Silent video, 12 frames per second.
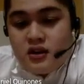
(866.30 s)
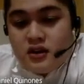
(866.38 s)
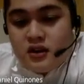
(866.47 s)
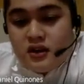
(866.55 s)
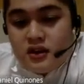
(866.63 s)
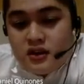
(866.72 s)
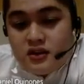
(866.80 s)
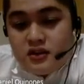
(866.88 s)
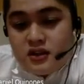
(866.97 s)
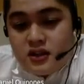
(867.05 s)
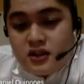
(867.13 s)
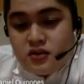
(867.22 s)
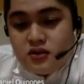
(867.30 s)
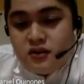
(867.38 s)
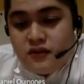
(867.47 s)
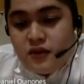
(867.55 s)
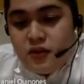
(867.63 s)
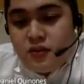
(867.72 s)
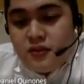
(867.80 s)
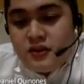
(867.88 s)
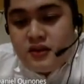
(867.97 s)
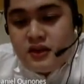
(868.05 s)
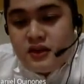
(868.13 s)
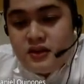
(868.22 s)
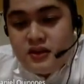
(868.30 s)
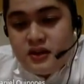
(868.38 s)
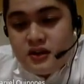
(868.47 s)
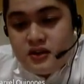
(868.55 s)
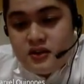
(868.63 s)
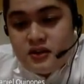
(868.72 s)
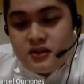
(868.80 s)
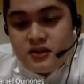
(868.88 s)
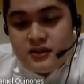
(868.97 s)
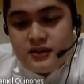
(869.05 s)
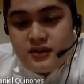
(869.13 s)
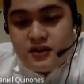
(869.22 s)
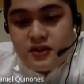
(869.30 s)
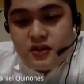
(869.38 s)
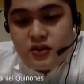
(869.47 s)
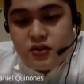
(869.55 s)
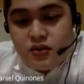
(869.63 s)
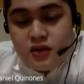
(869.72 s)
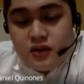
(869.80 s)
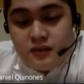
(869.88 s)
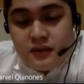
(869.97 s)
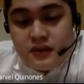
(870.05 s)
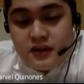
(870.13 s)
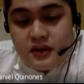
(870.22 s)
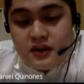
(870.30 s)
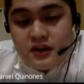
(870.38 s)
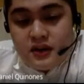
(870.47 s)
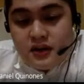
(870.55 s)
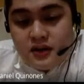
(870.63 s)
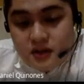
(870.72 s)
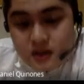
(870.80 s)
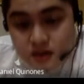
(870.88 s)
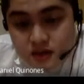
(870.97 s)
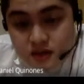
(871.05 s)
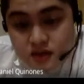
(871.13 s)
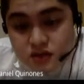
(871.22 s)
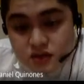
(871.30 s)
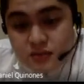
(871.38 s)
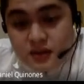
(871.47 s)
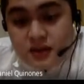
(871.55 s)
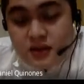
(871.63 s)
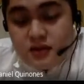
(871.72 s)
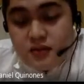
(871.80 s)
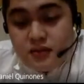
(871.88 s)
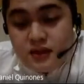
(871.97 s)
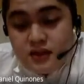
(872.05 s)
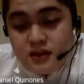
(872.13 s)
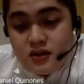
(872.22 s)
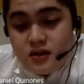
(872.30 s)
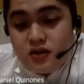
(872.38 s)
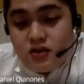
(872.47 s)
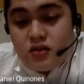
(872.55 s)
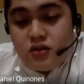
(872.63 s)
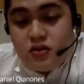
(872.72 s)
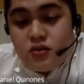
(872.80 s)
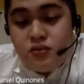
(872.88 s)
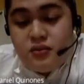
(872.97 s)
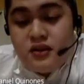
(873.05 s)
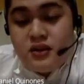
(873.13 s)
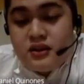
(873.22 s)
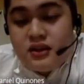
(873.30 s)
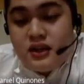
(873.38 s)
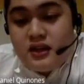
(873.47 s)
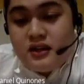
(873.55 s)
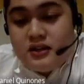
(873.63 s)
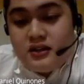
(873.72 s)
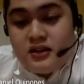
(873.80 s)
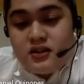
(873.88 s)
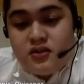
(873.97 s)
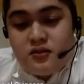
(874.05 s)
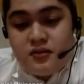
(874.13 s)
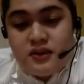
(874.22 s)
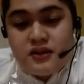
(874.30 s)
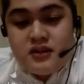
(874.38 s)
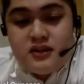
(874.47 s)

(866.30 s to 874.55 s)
and status of a woman rather than restricting her to a patriarchal instrument meant to be silenced and suppressed.